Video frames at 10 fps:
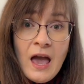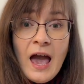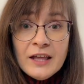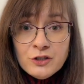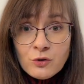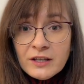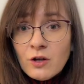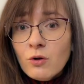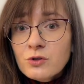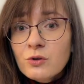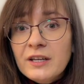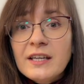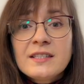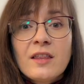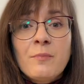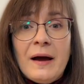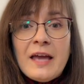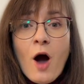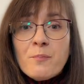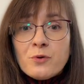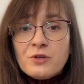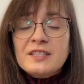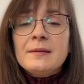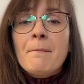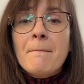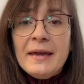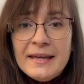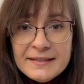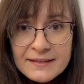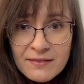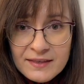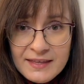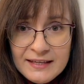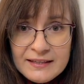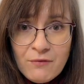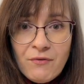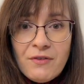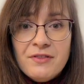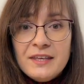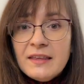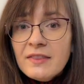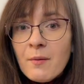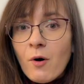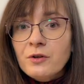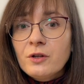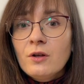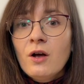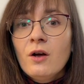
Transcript: And you can also guess that by approximating the data within the model,